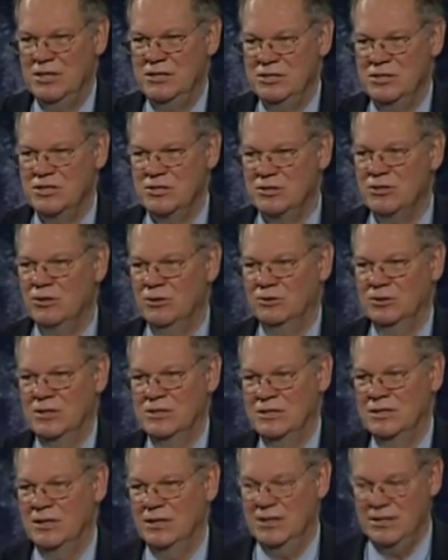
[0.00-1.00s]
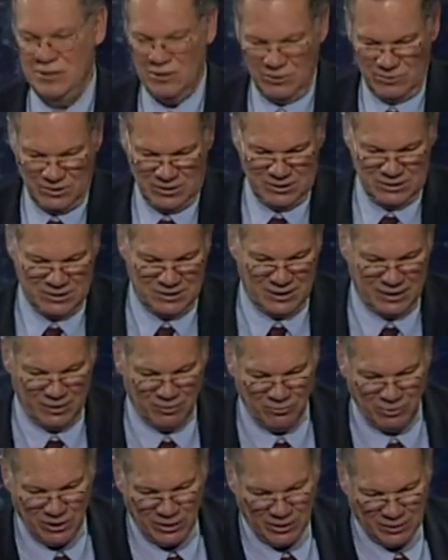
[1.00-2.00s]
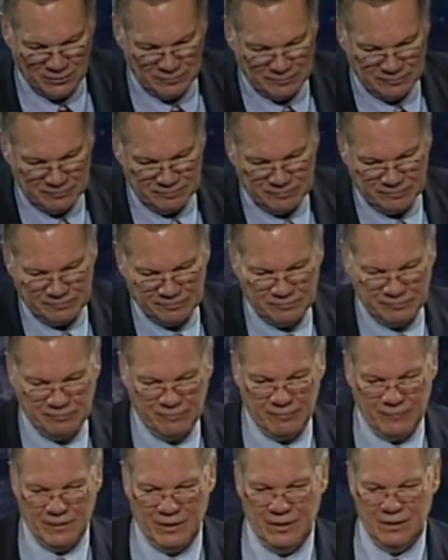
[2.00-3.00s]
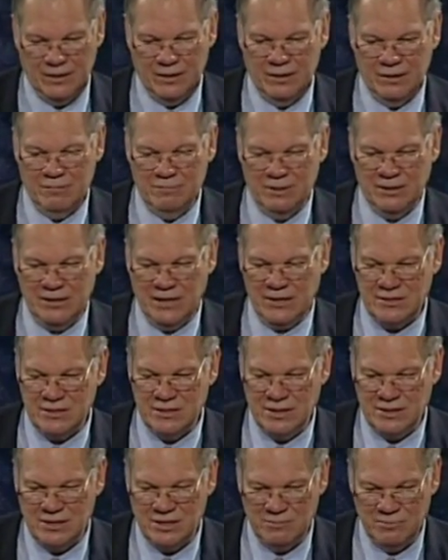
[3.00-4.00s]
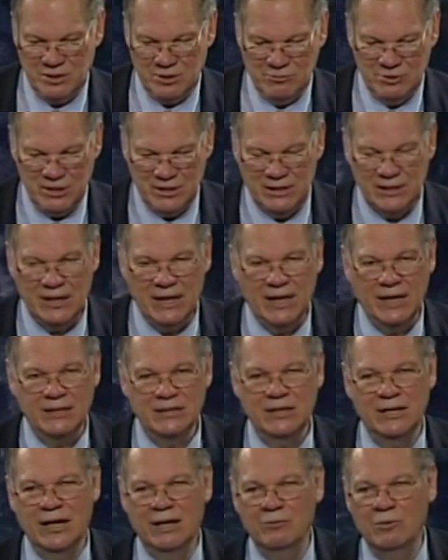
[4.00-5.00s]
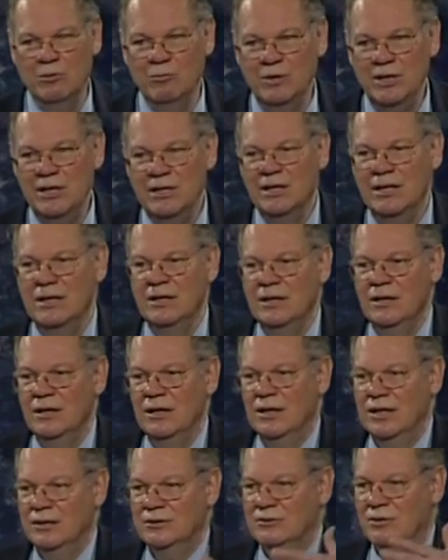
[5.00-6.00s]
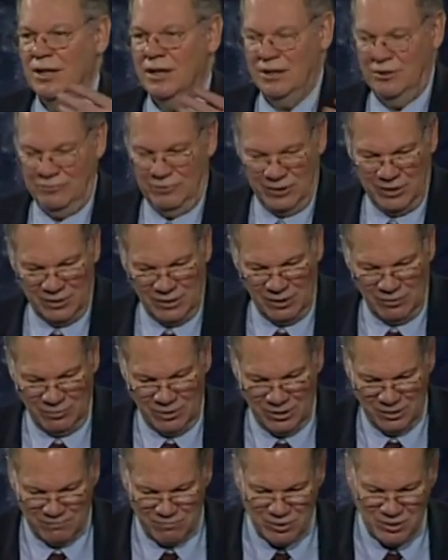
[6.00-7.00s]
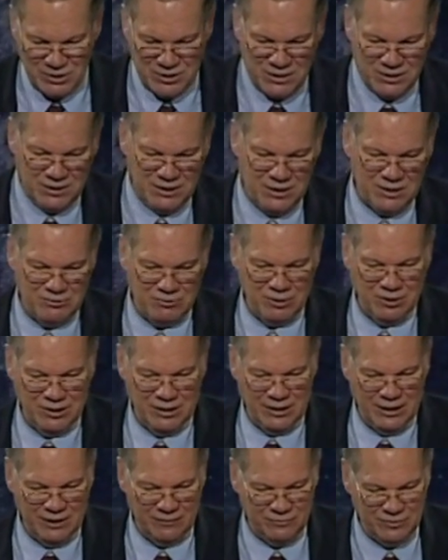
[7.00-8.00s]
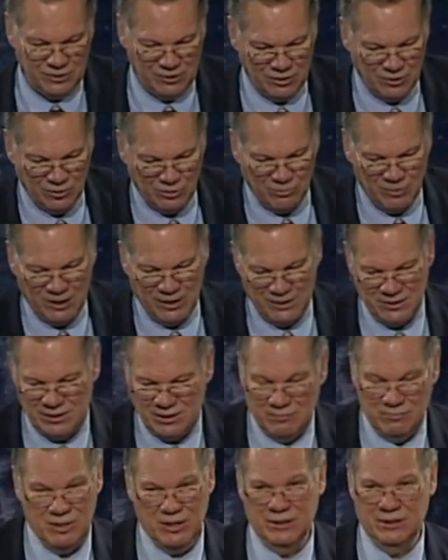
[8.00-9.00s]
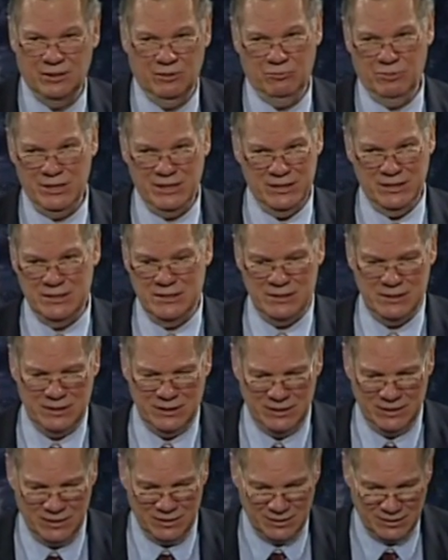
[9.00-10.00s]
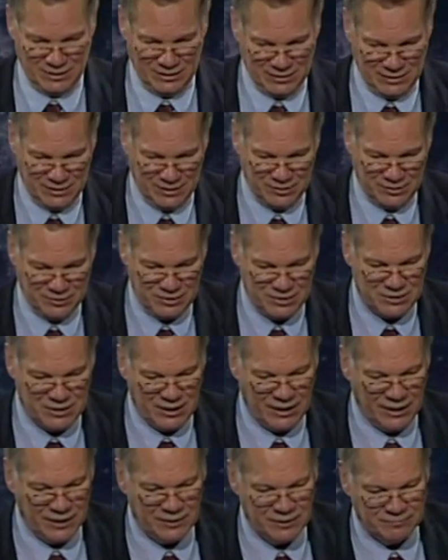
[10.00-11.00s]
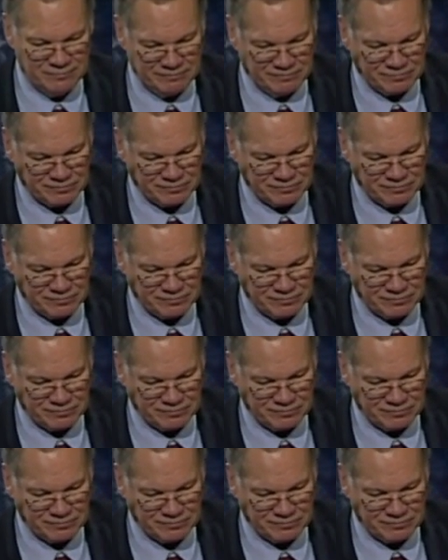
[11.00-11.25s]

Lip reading: He's just told us that he knows us that well, but that's not something we can act on. When we try to figure out what a person is, we're going to have to go by something that we can see and understand.